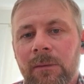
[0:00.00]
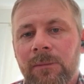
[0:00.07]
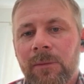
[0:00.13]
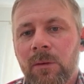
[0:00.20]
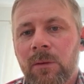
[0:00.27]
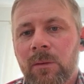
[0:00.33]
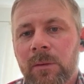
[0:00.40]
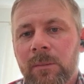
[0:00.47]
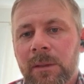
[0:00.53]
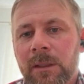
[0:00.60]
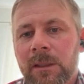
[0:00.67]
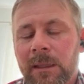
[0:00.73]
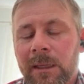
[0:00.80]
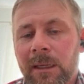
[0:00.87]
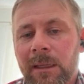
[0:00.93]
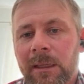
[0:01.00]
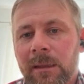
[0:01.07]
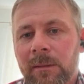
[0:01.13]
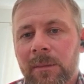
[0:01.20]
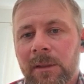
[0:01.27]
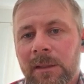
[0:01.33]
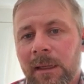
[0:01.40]
forward, but you can get
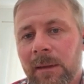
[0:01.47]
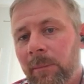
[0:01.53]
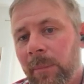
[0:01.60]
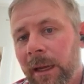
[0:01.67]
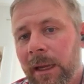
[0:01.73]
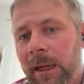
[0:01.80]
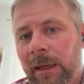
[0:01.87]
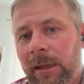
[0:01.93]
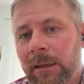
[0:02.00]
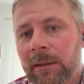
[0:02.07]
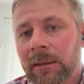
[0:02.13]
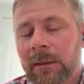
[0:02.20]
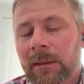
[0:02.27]
them to step back.